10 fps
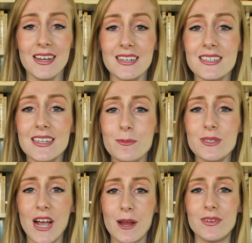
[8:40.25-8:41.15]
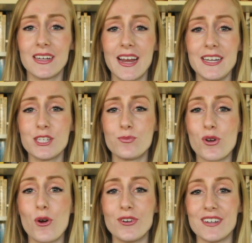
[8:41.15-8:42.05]
At the same time, the cane is
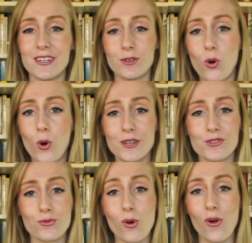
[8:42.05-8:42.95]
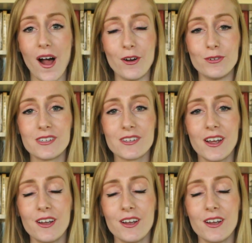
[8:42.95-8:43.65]
broken and the coins roll out.